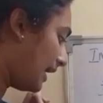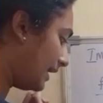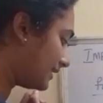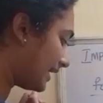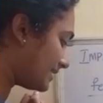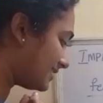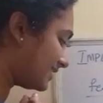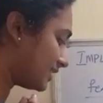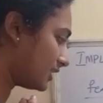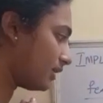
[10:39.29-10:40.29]
And
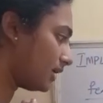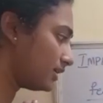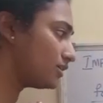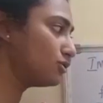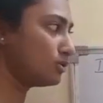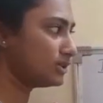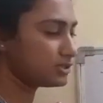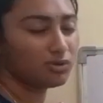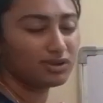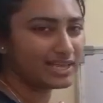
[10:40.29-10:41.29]
casting required? No,
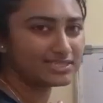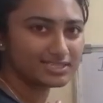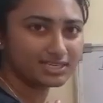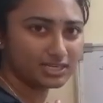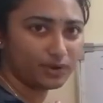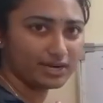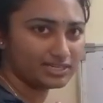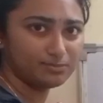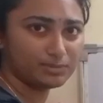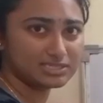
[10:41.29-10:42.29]
there's no casting required.
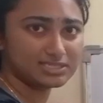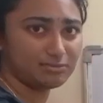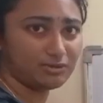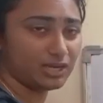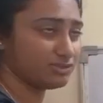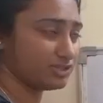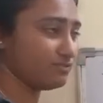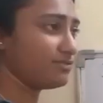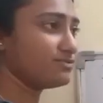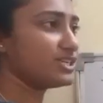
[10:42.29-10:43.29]

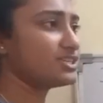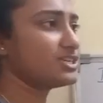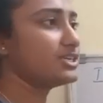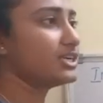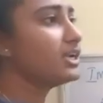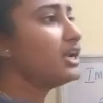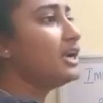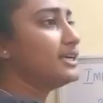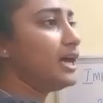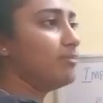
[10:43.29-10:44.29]
You have just written
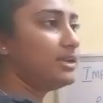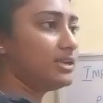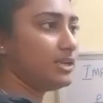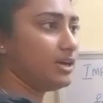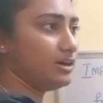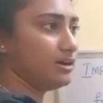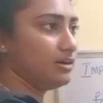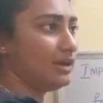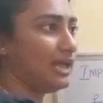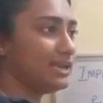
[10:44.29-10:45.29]
double
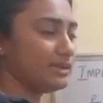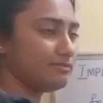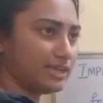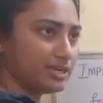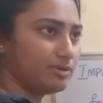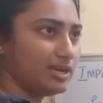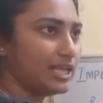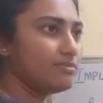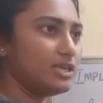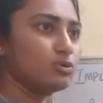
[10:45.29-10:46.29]
variable
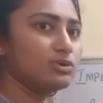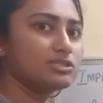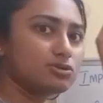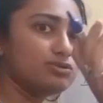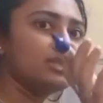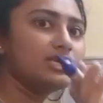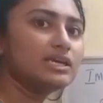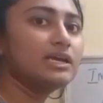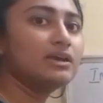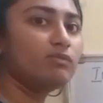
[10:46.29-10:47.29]
name equals to
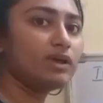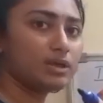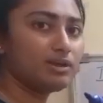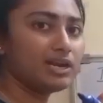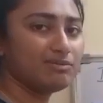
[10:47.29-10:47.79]
the variable